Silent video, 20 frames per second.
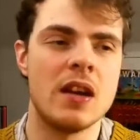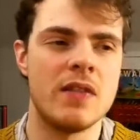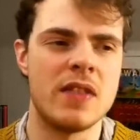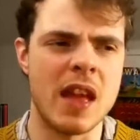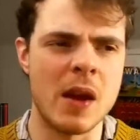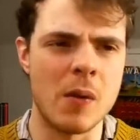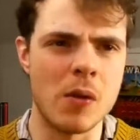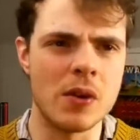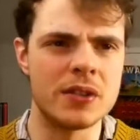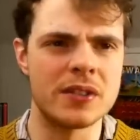
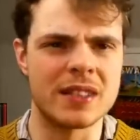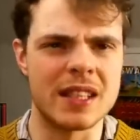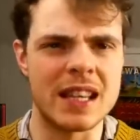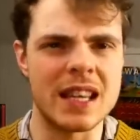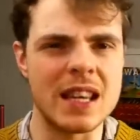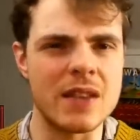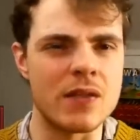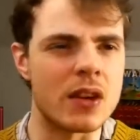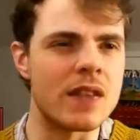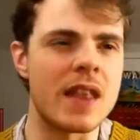There was,
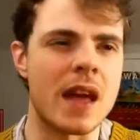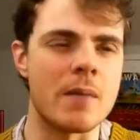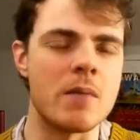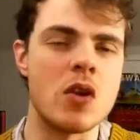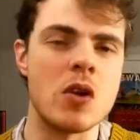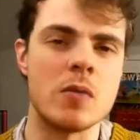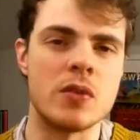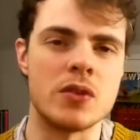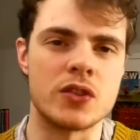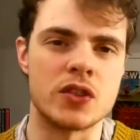even in that
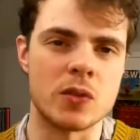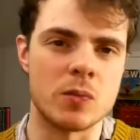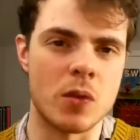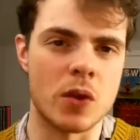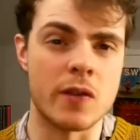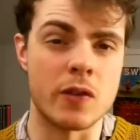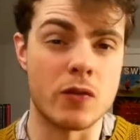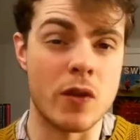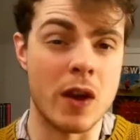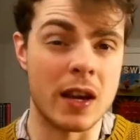moment, somewhat
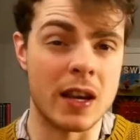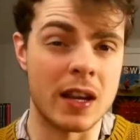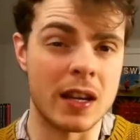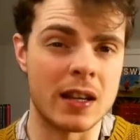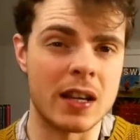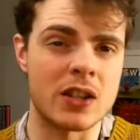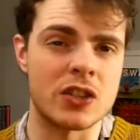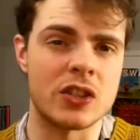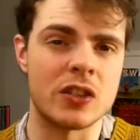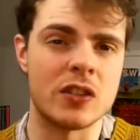of a
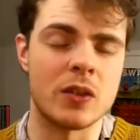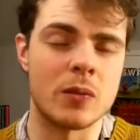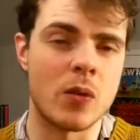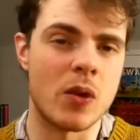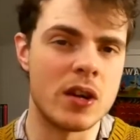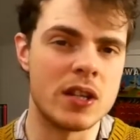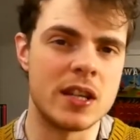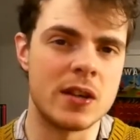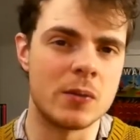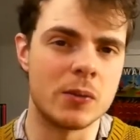recognition that what
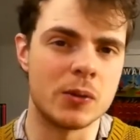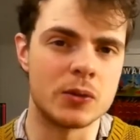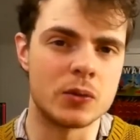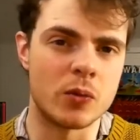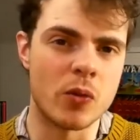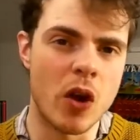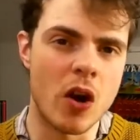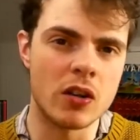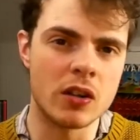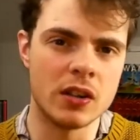he did was
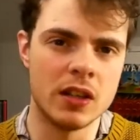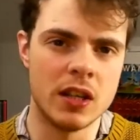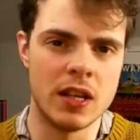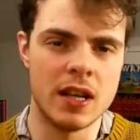wrong,